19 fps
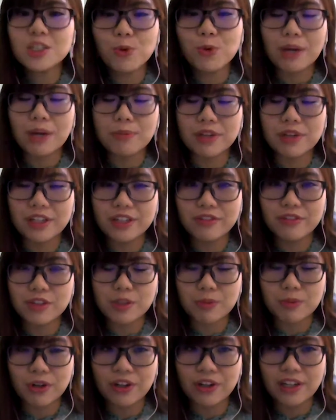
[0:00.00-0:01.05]
spoke, I believe
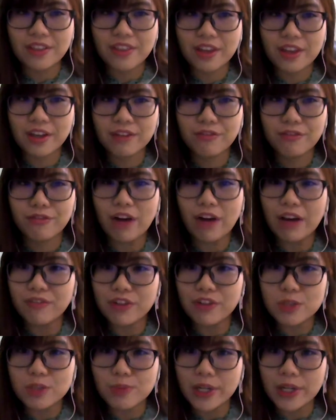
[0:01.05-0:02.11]
it's about, I think, 5
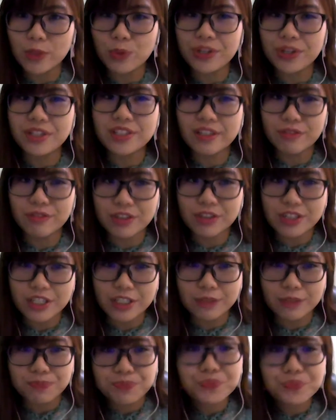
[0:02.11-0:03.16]
years back,
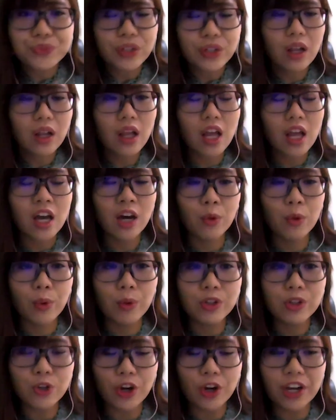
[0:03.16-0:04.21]
2017, we
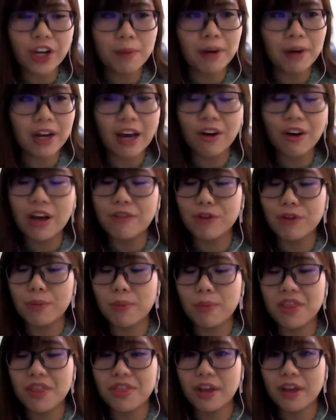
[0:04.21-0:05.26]
were talking about how every
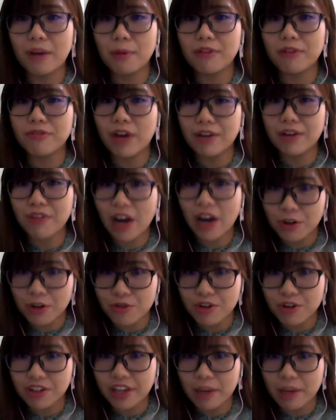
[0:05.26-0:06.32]
month there are about
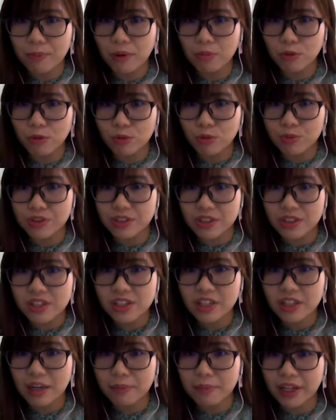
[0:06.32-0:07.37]
500 K-pop groups, is it,
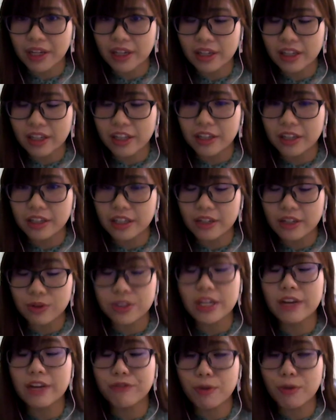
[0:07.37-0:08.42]
coming in? Was
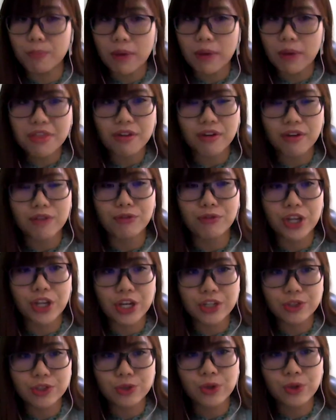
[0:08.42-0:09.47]
it every month or every
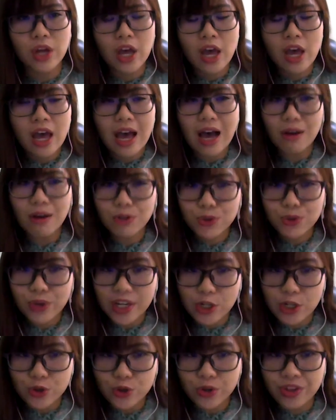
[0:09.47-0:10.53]
year? So how do you
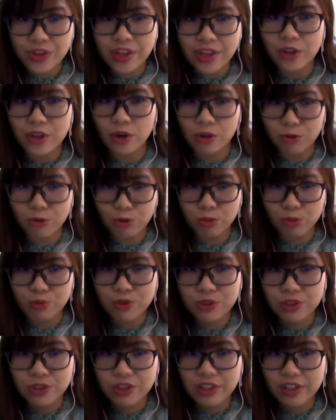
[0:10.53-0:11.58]
ensure that your
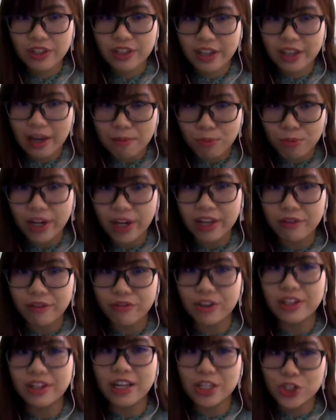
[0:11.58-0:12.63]
groups can break
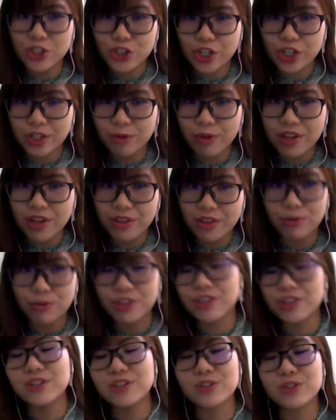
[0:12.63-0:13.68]
even and generate the
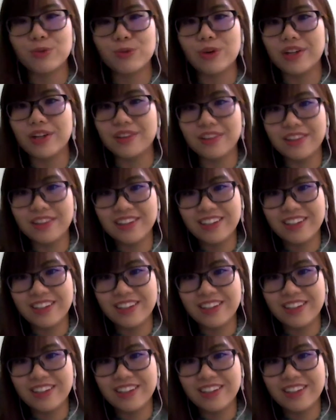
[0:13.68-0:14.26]
returns you want?